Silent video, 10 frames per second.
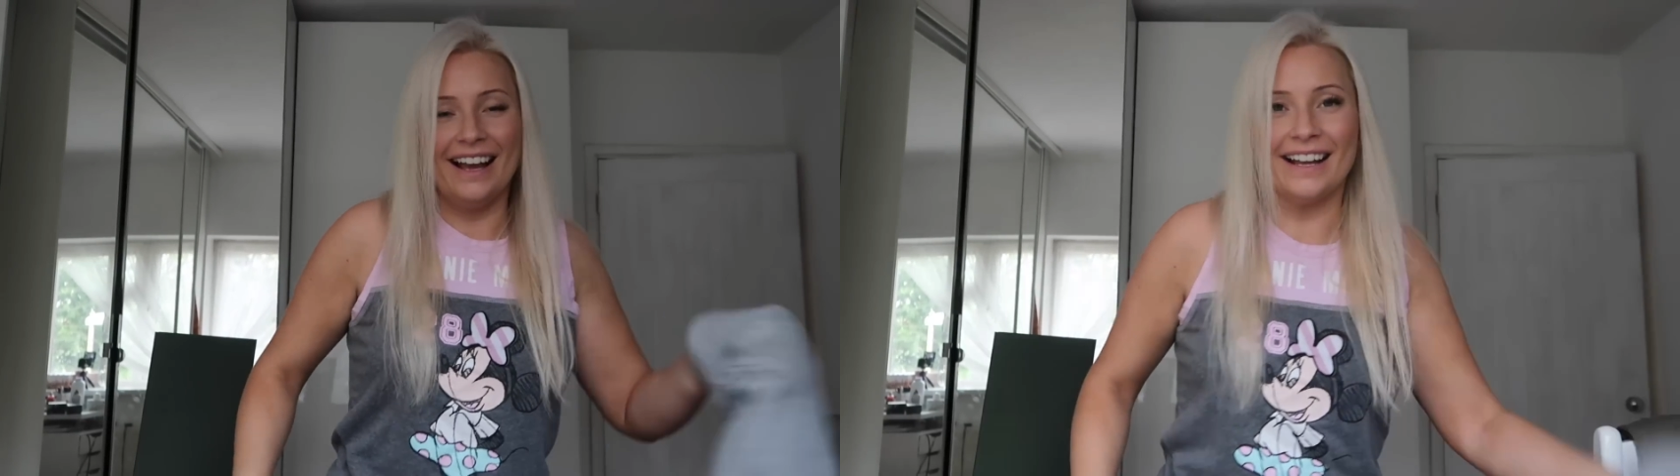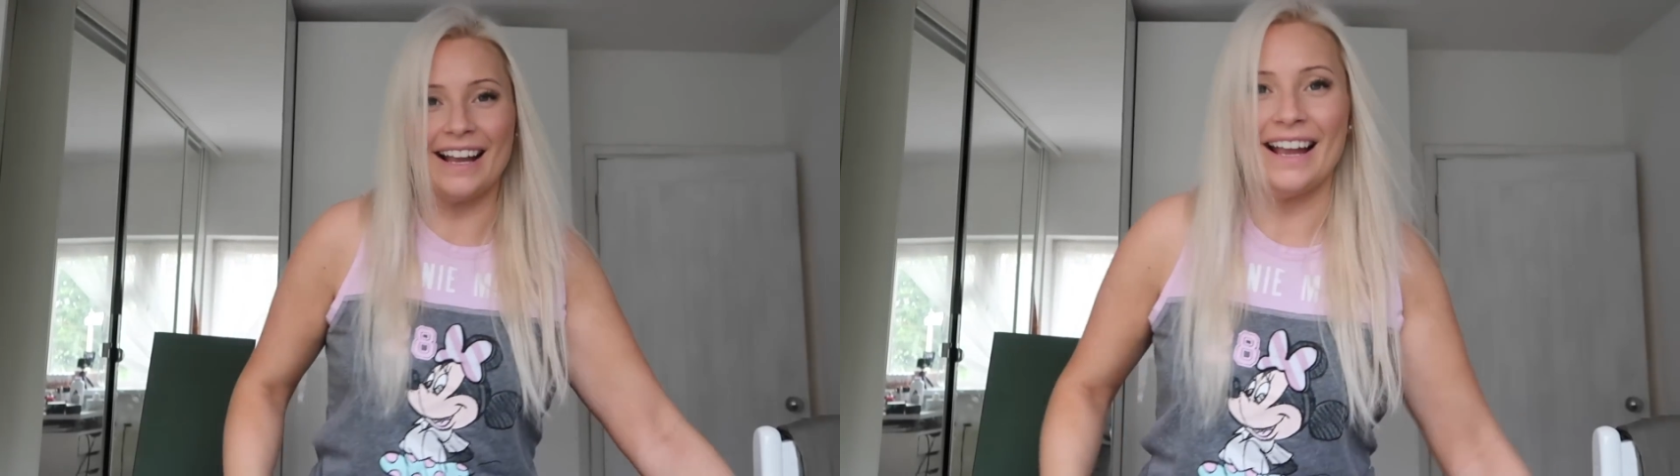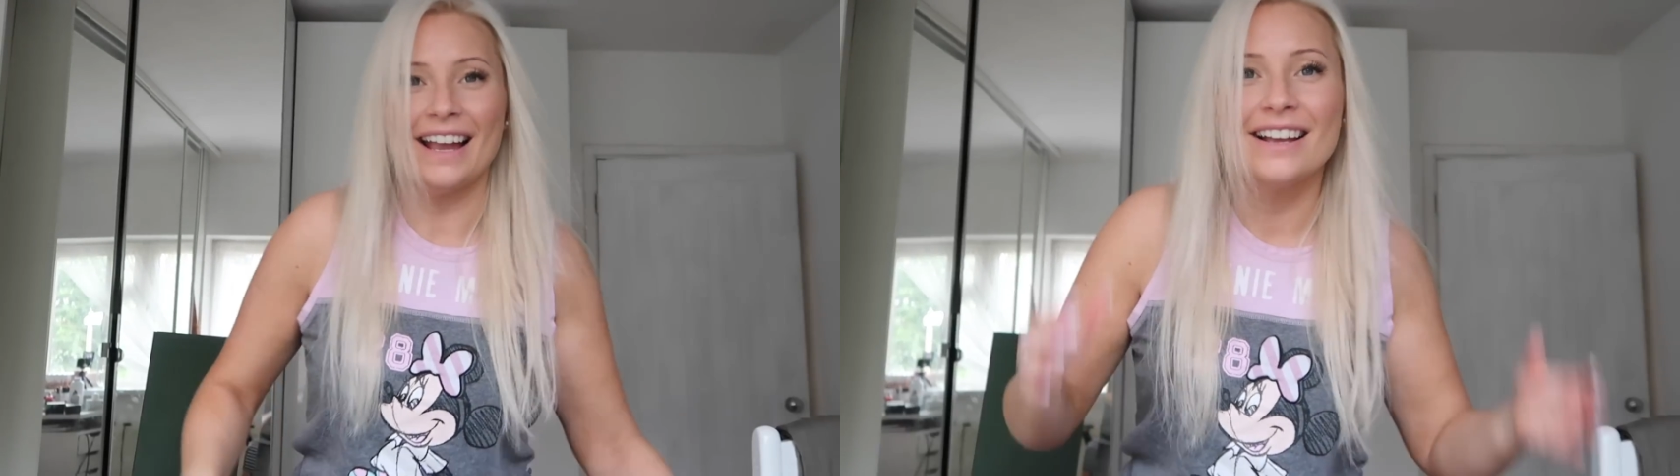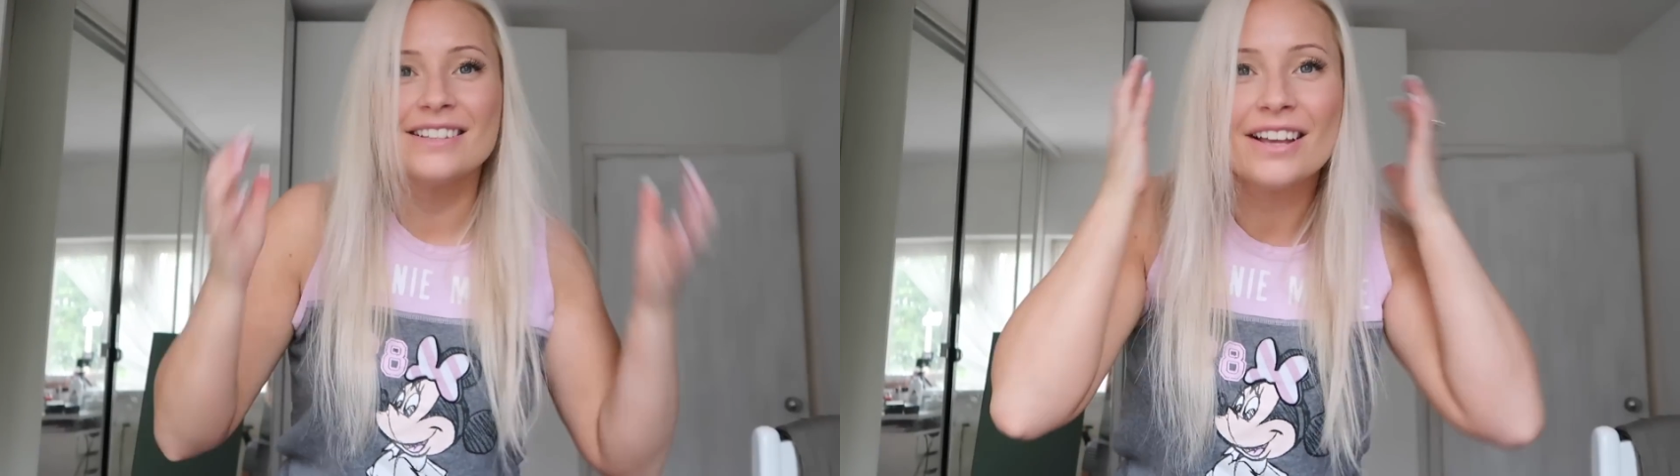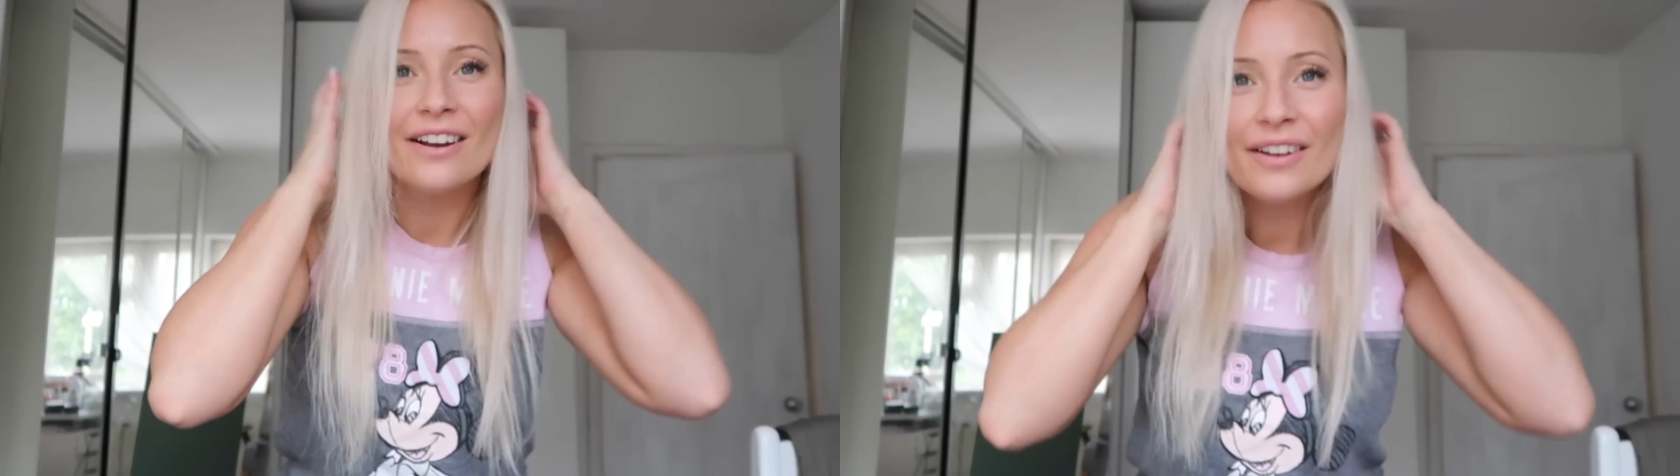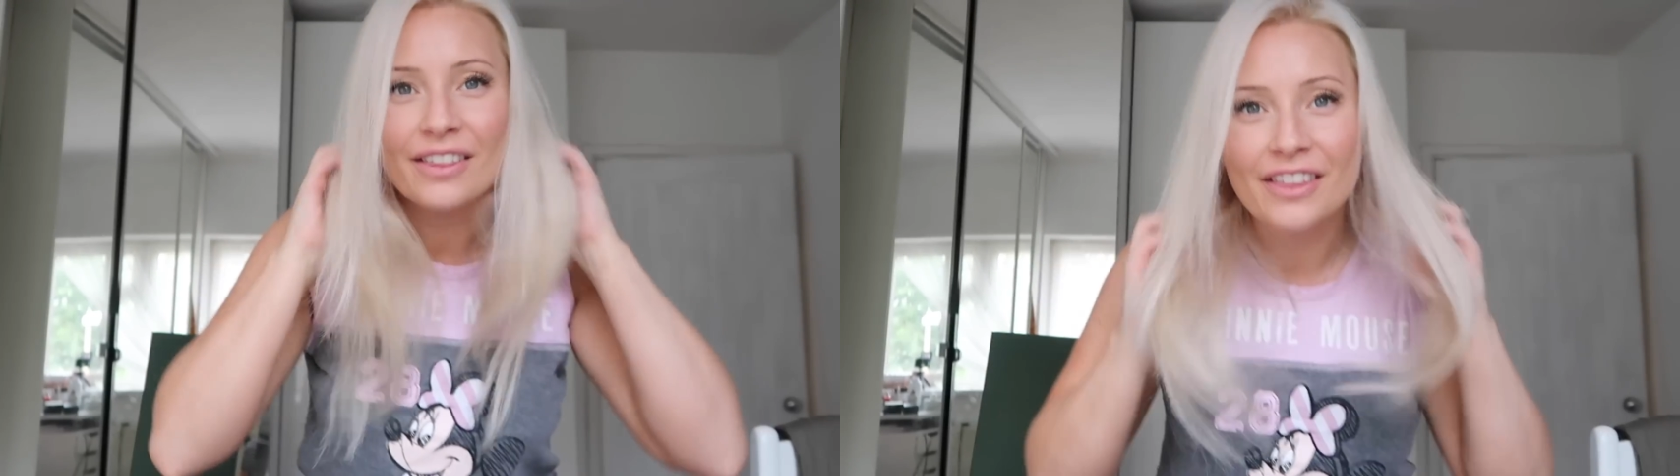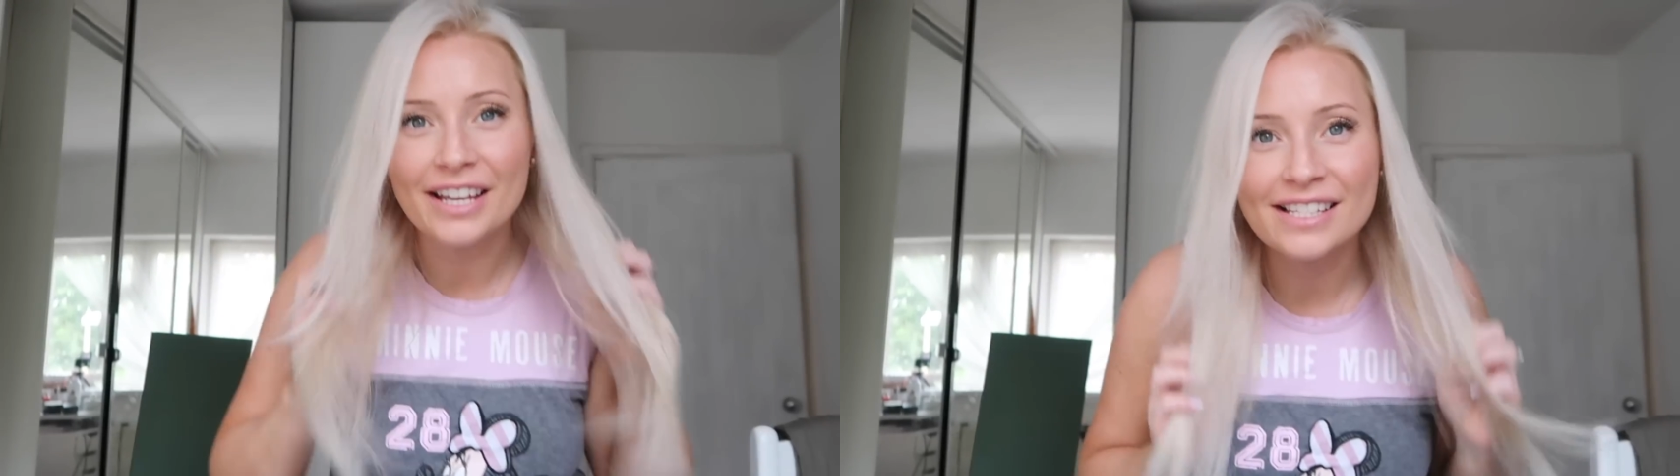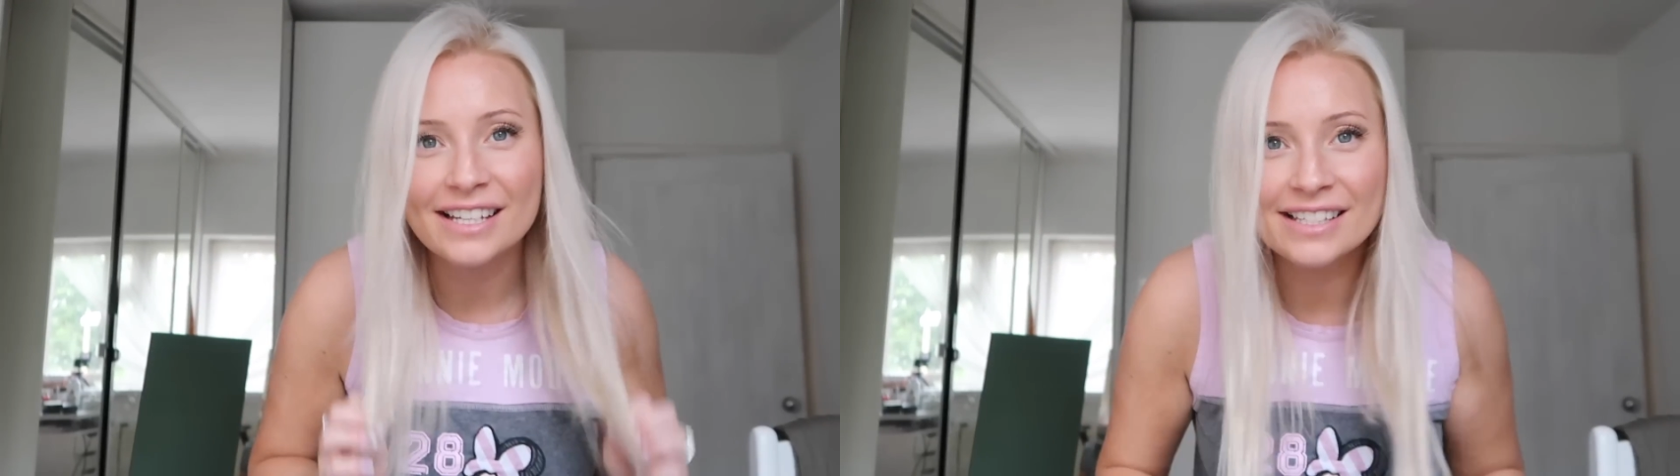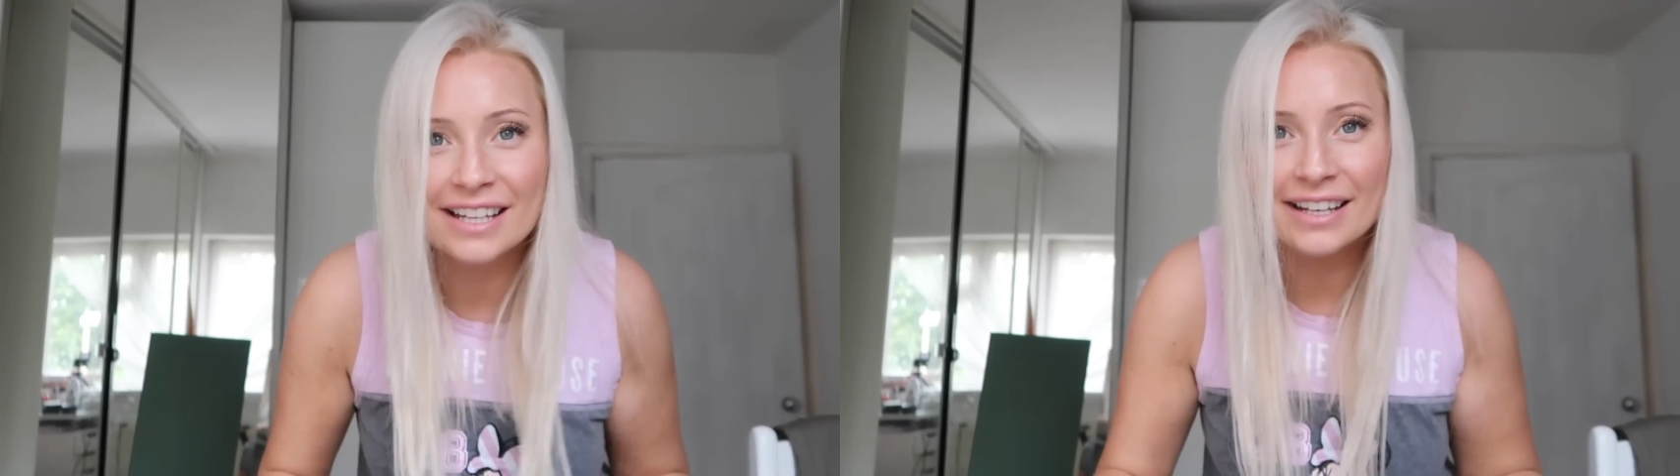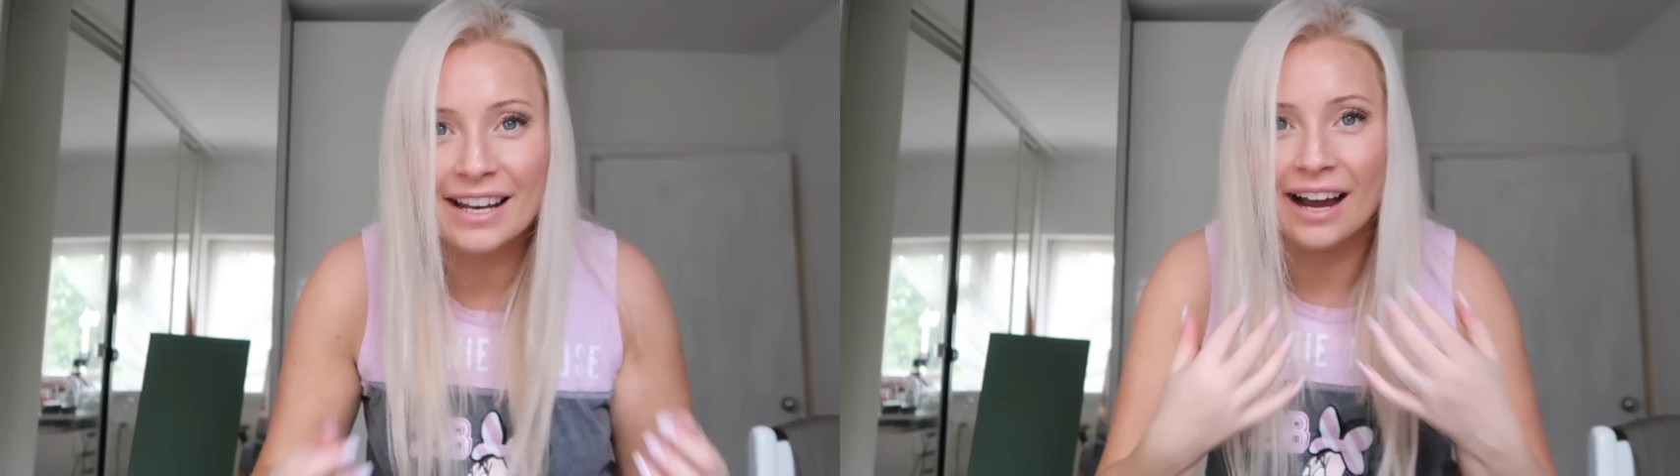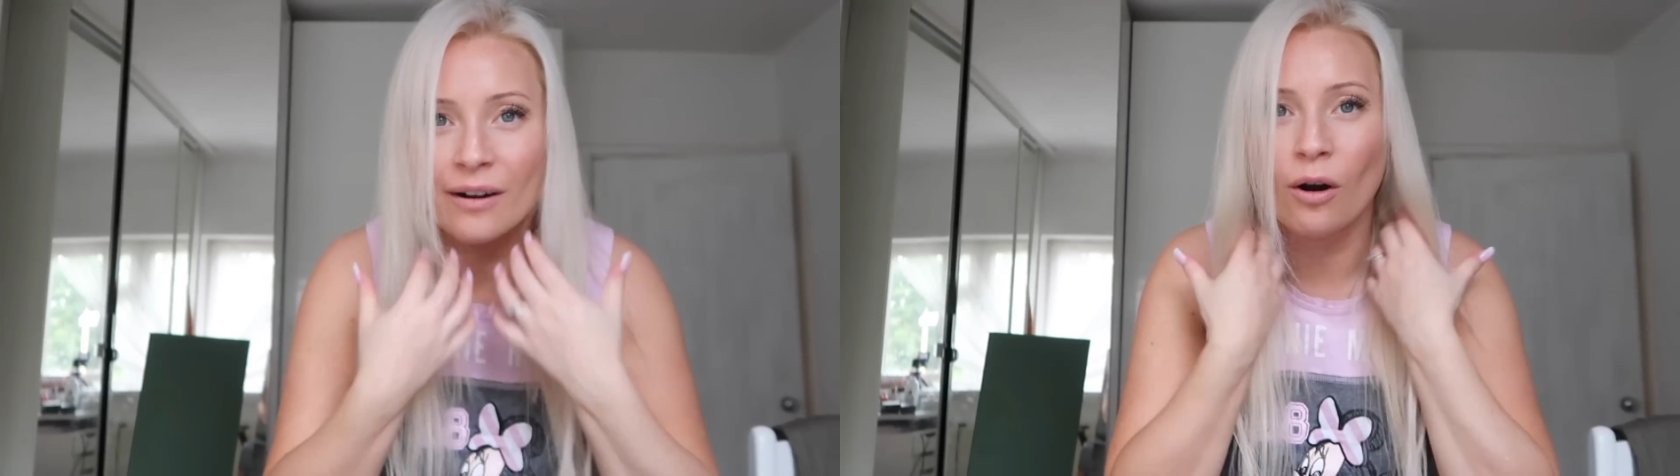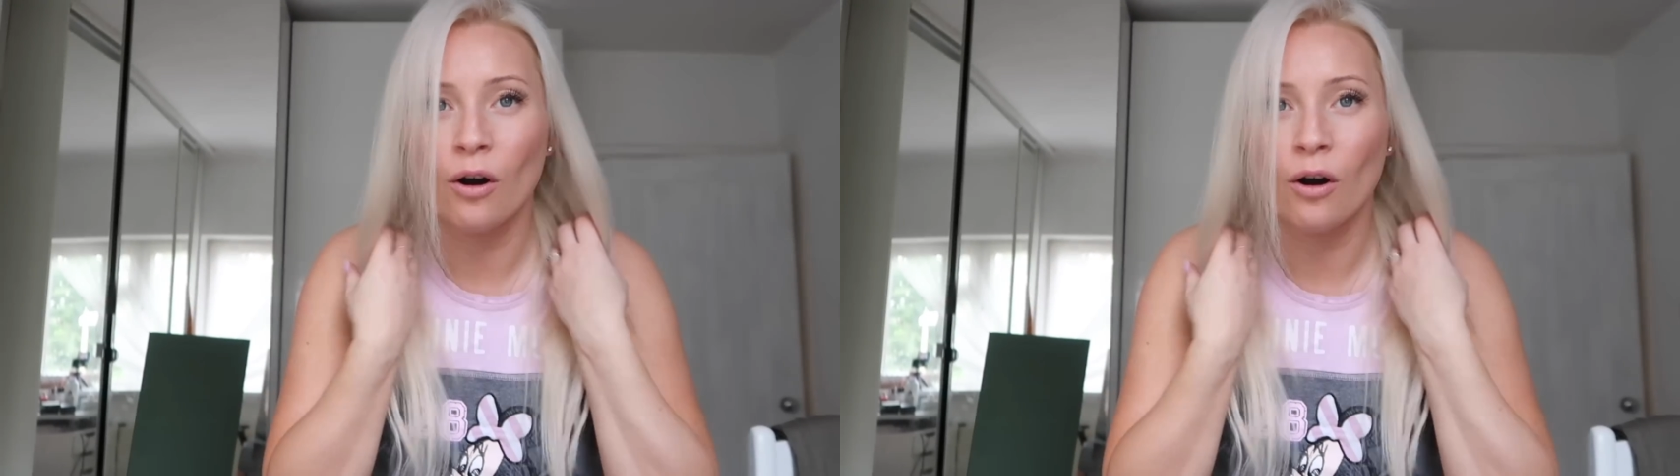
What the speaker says: Okay, so this is it now.